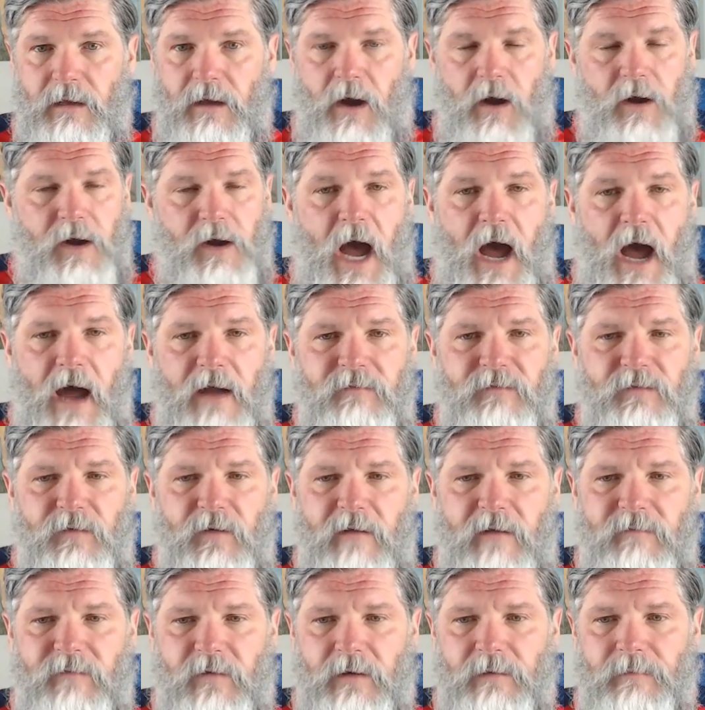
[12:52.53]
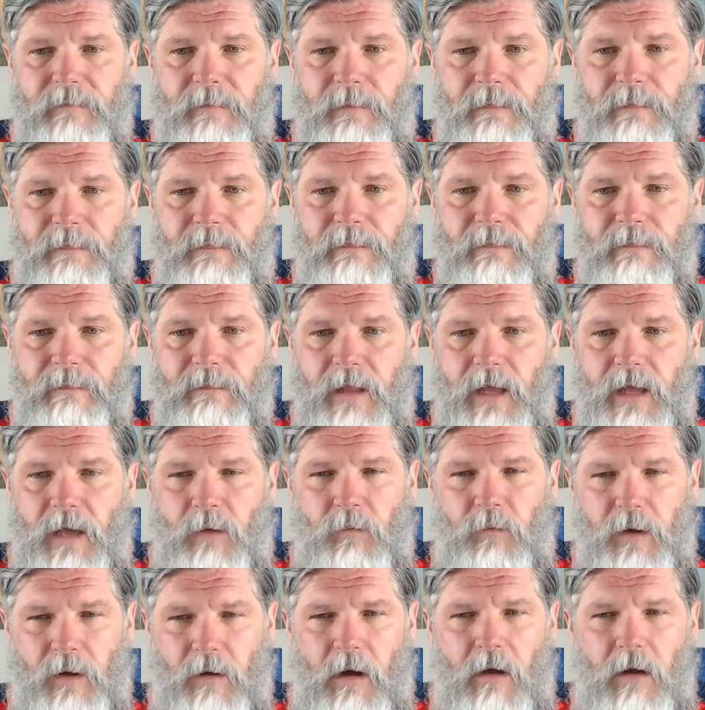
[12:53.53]
are gone forever,
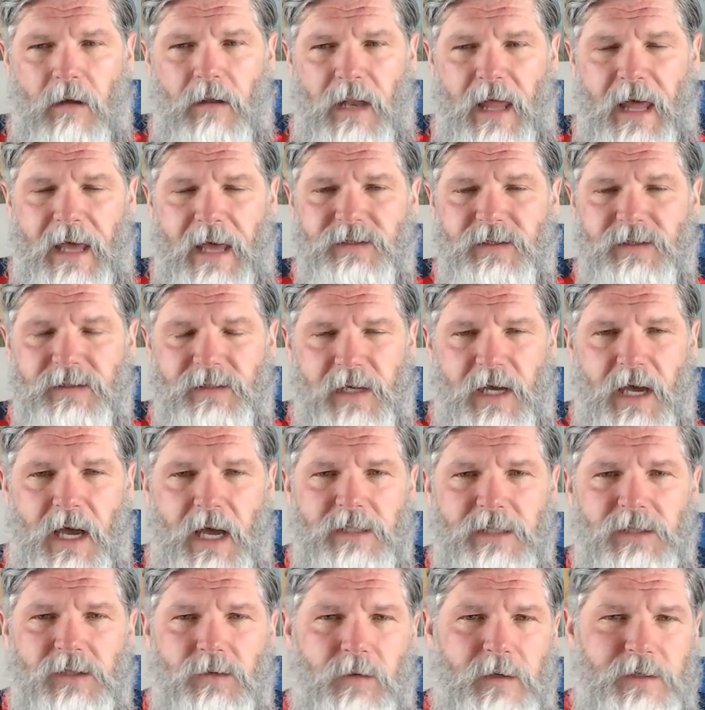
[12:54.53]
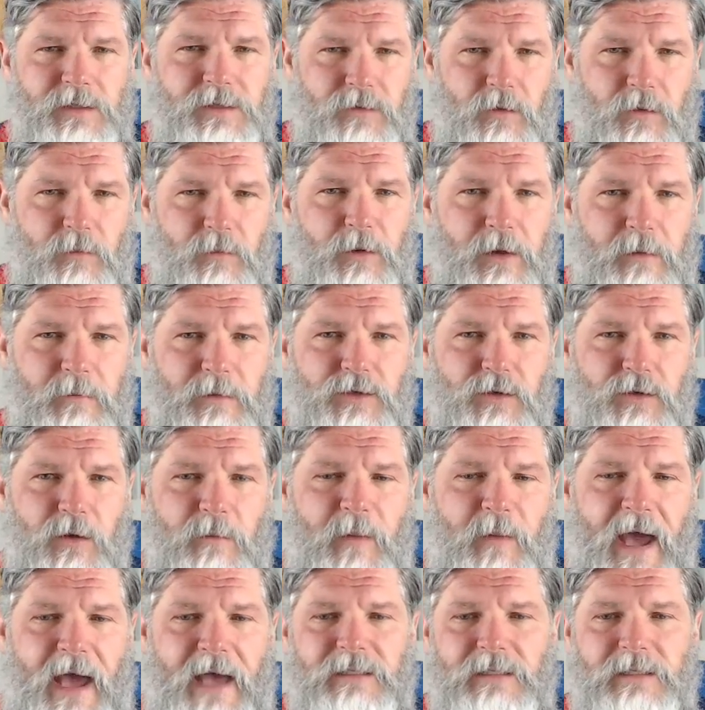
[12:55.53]
and we are all less as a consequence of their premature
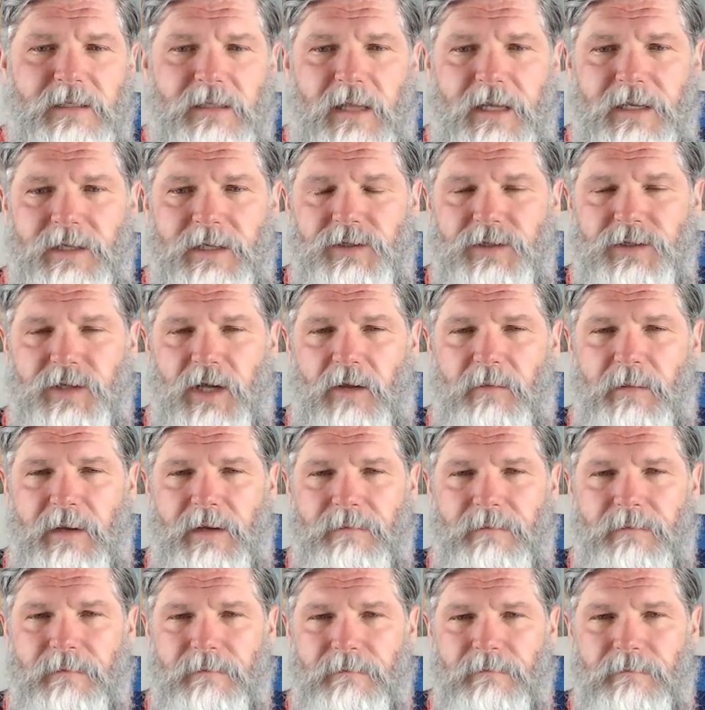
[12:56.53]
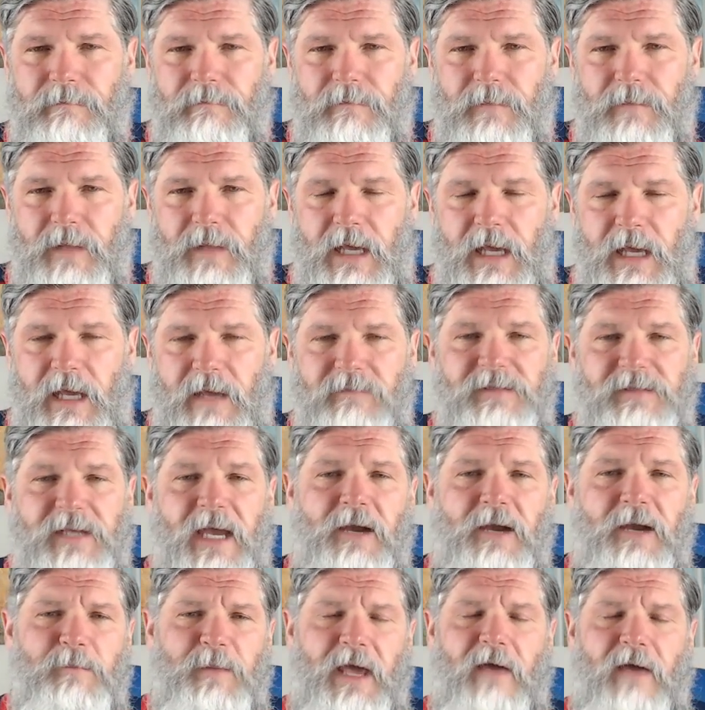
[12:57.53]
passing, ladies and gentlemen. If
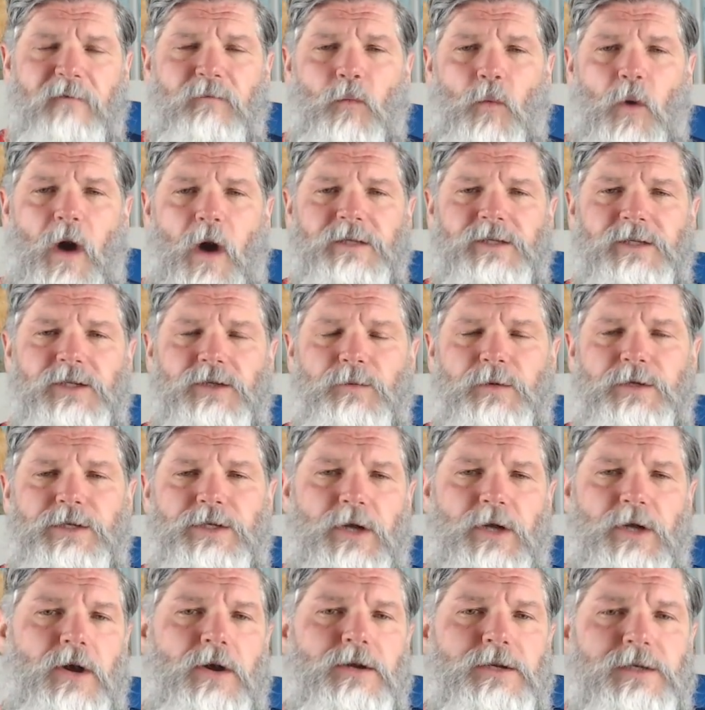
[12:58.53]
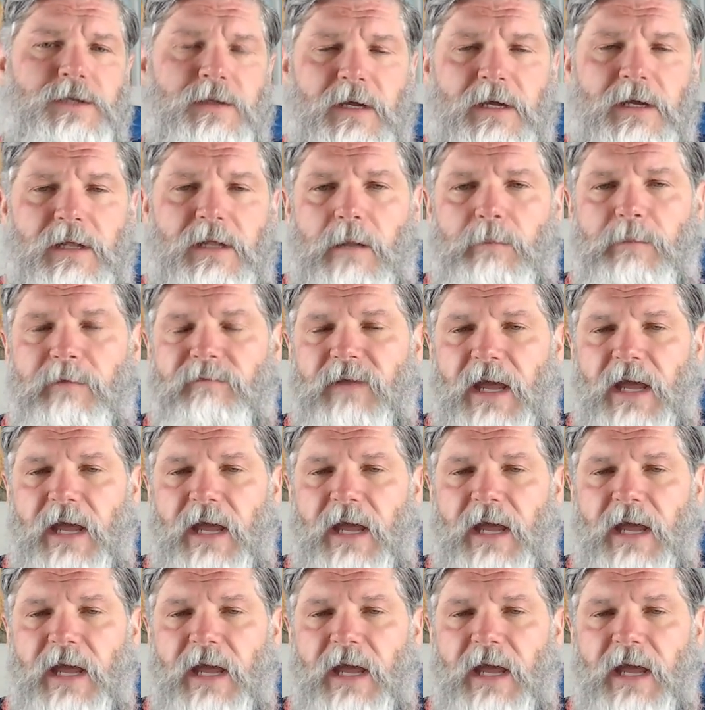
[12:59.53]
ZANU-PF wants to return to the Club of